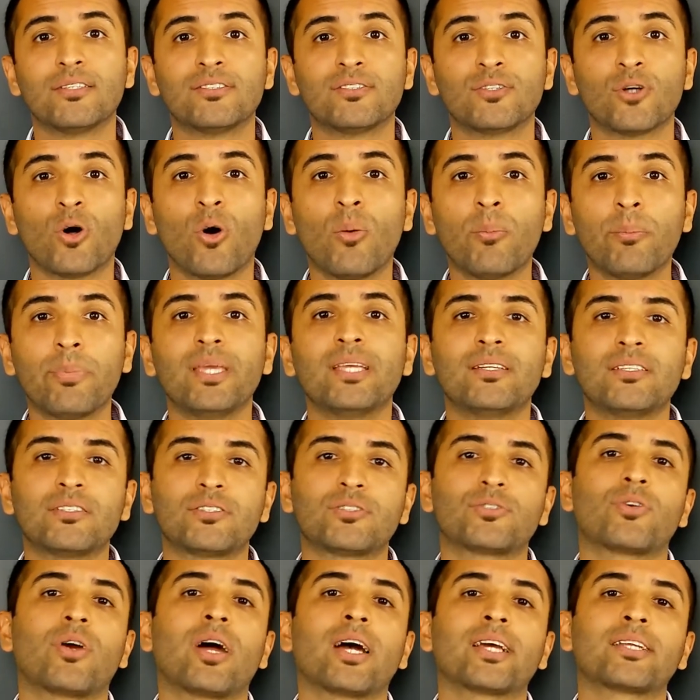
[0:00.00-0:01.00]
Don't be
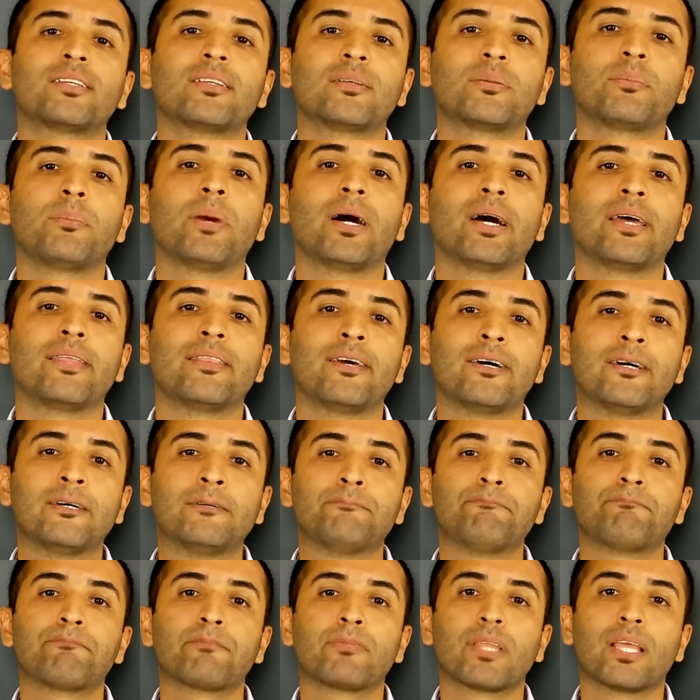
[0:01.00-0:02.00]
distracted by
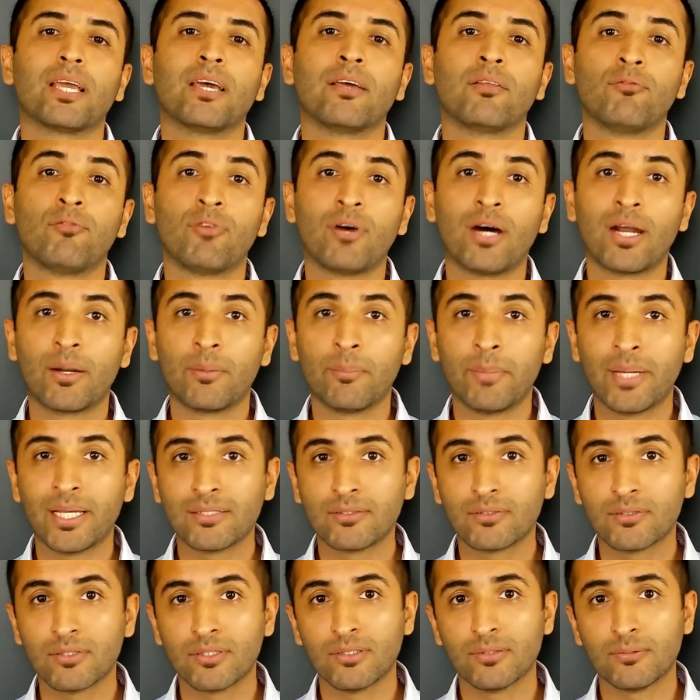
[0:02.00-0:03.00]
the
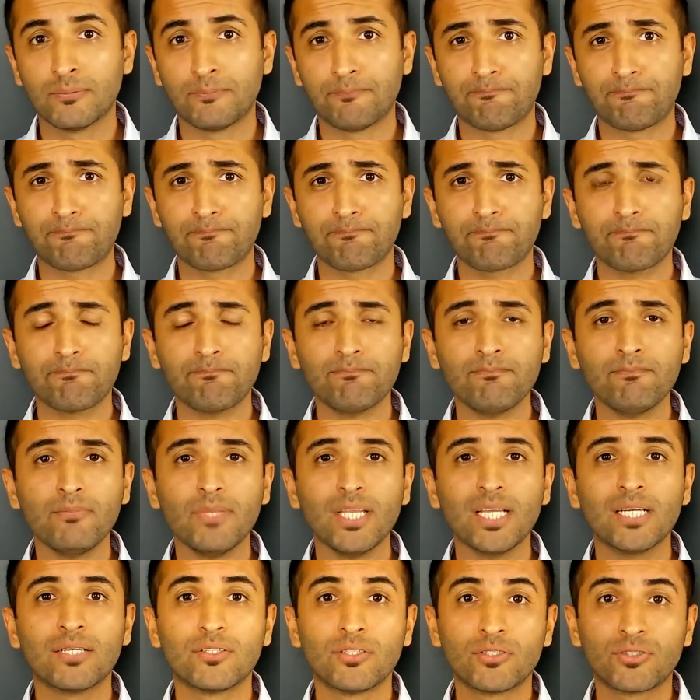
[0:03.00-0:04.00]
environmental
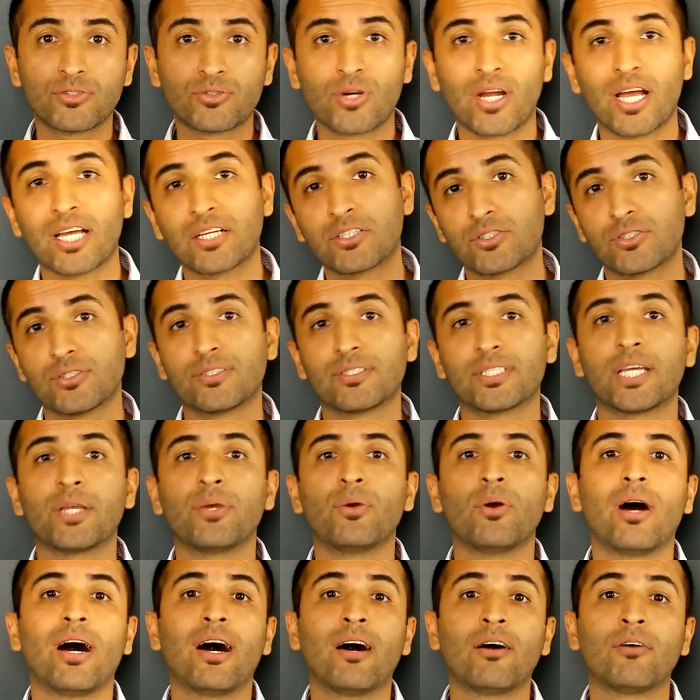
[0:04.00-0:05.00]
distractions that
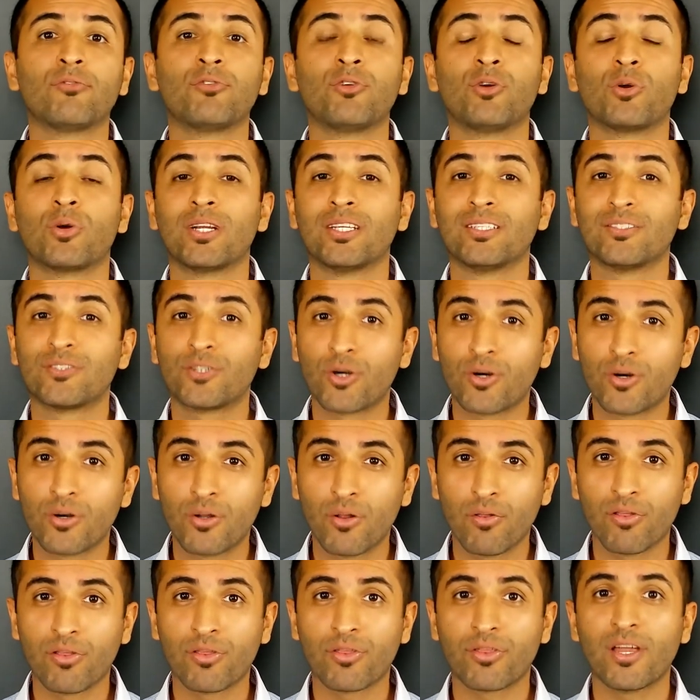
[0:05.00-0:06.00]
you have, your
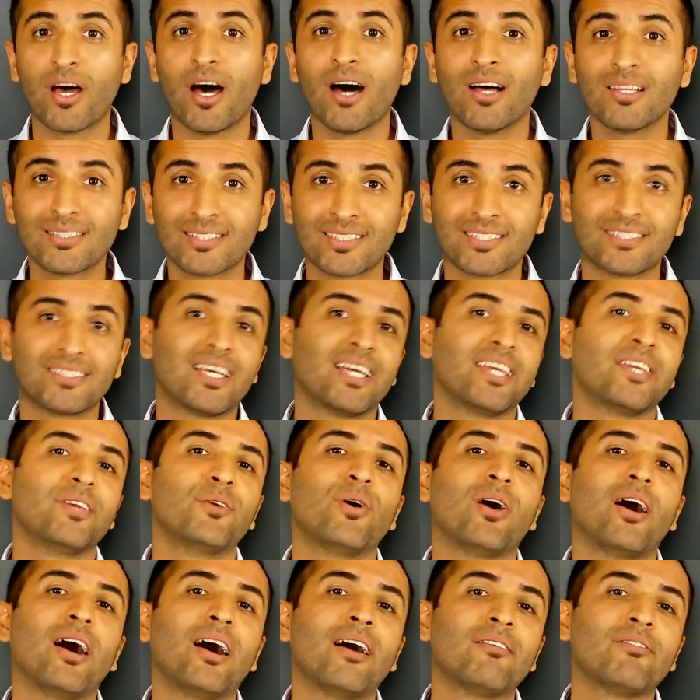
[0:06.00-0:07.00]
internal thoughts that
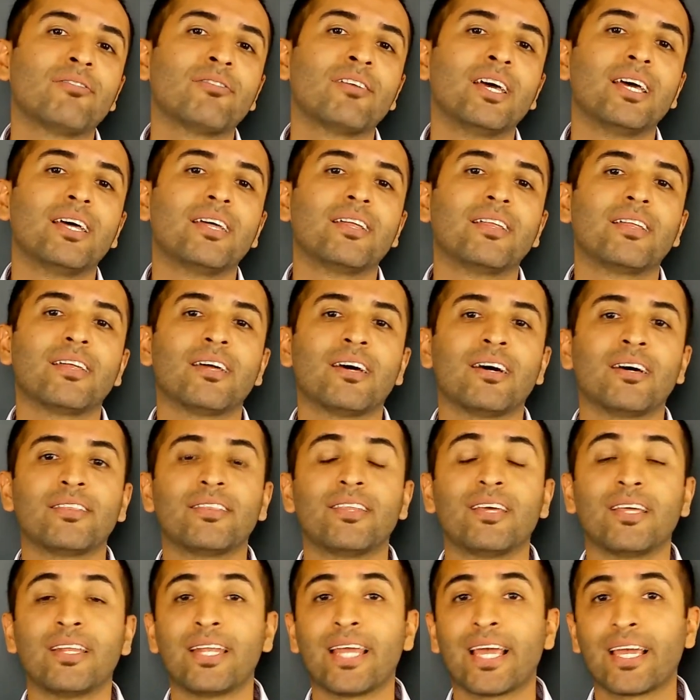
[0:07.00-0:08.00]
you have,
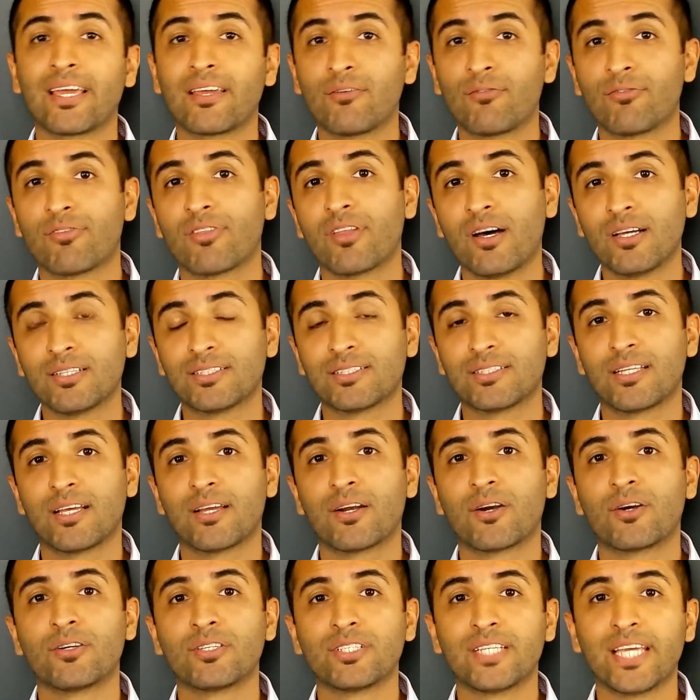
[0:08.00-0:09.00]
the negative thoughts
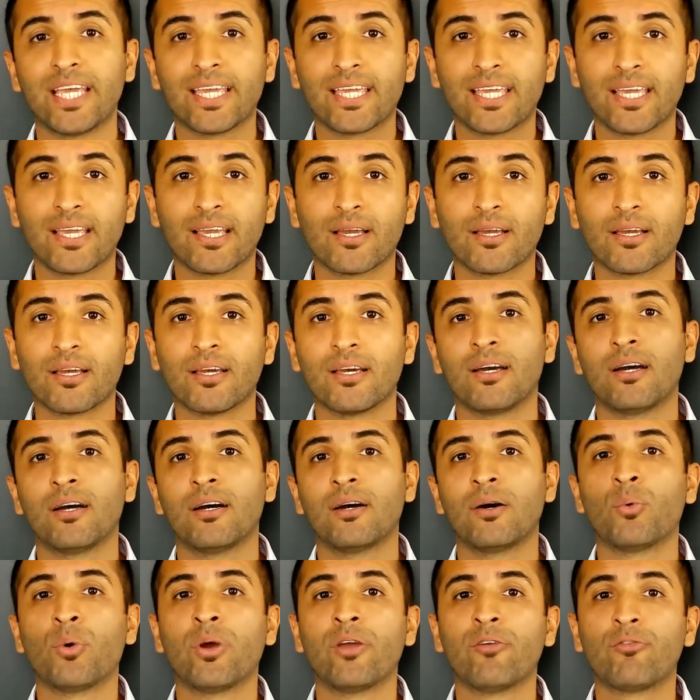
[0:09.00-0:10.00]
that are taking
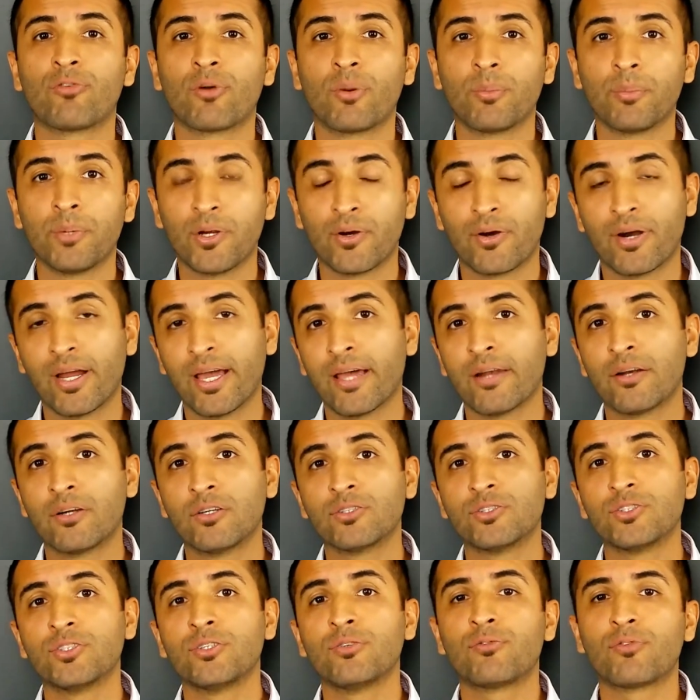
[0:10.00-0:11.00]
away from your
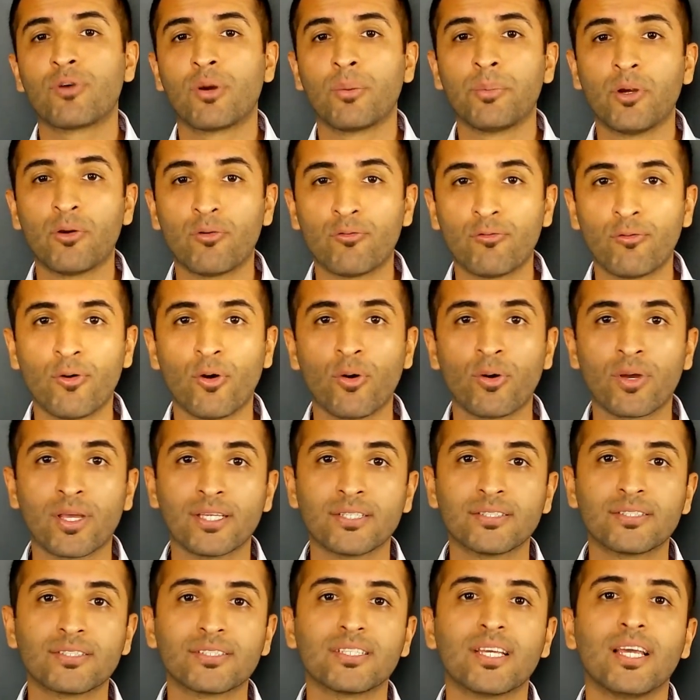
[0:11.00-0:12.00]
energy, from your
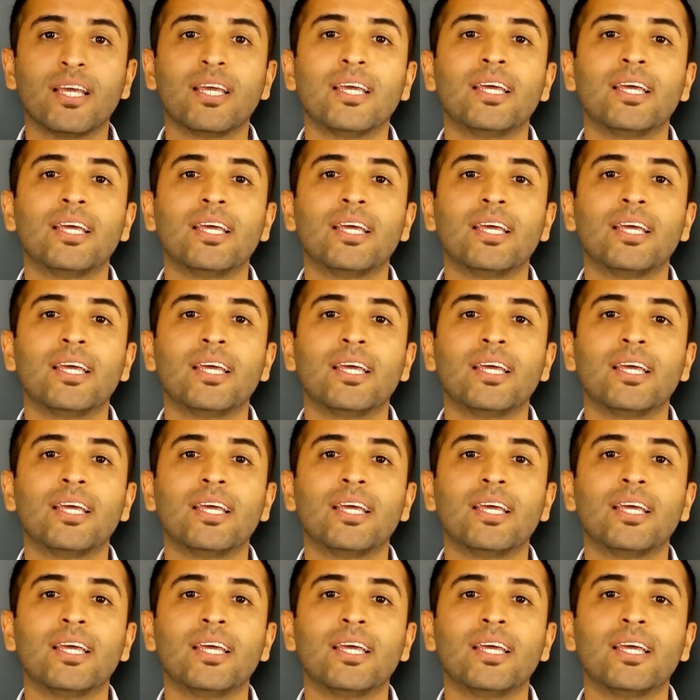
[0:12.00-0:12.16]
focus.